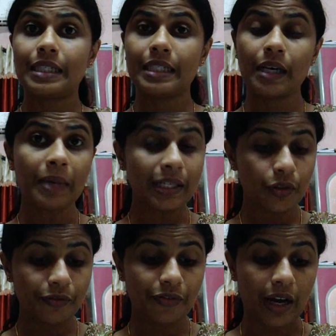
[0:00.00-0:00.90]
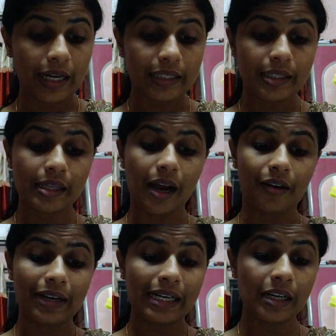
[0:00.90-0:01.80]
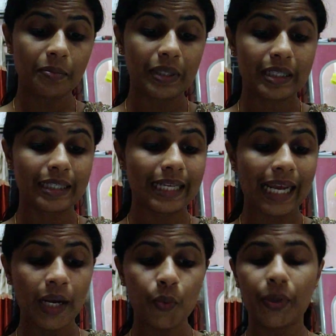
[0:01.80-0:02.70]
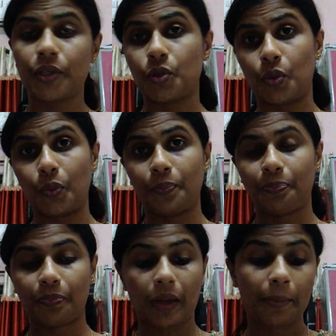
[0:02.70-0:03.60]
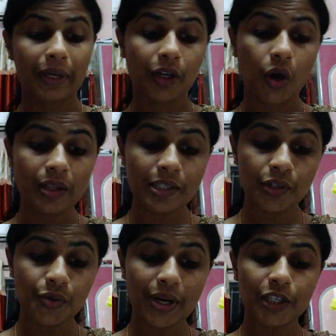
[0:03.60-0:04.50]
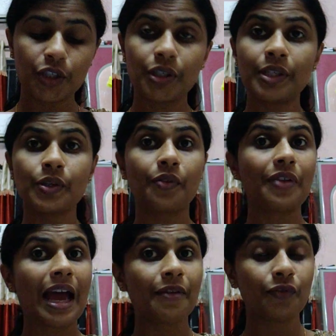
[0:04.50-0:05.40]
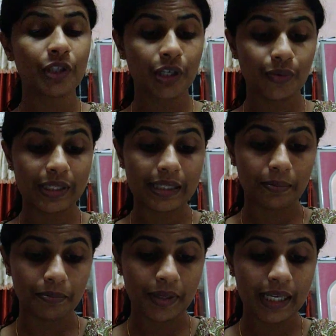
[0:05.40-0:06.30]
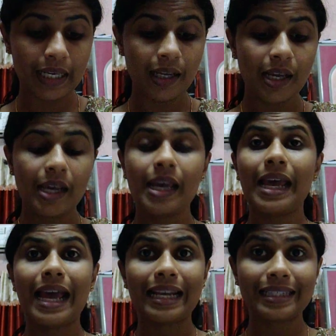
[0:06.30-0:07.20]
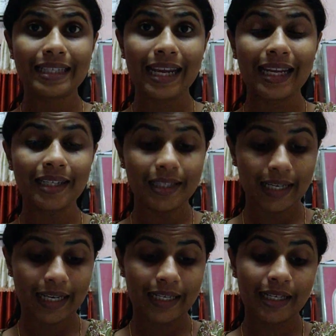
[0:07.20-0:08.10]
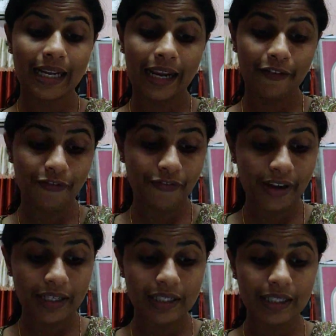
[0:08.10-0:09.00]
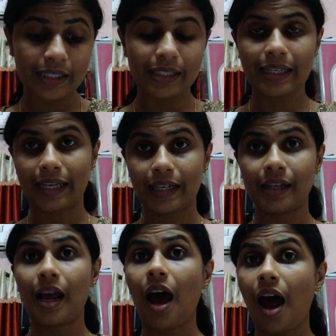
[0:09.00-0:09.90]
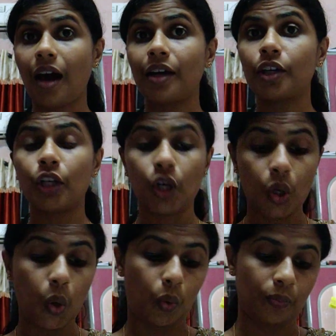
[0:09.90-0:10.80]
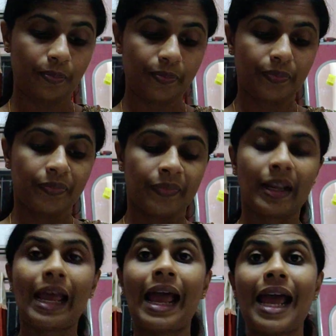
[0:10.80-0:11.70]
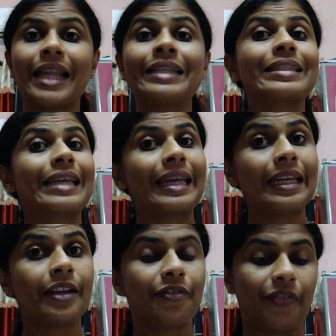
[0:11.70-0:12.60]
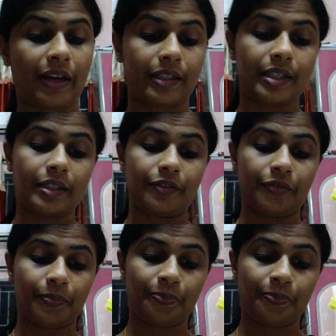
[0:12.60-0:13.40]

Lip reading: Dermatophytes are inhibited in vitro, but concentrations of amphotericin B attained in infected skin are low and ineffective,